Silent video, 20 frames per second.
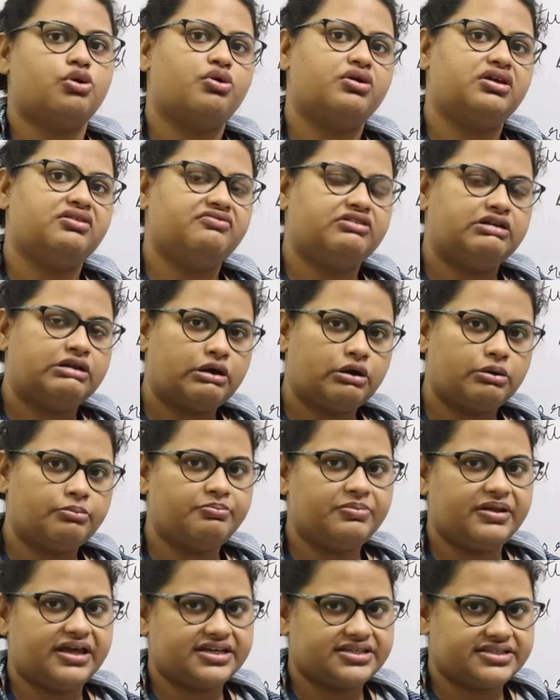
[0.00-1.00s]
or even a
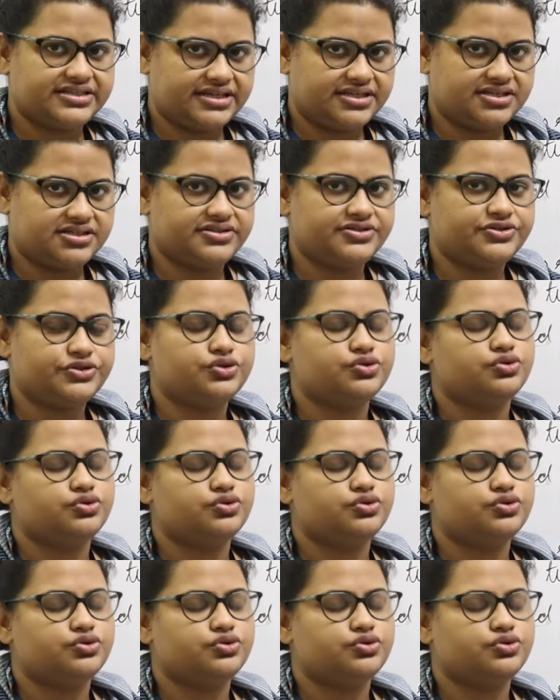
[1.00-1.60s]
complex sentence.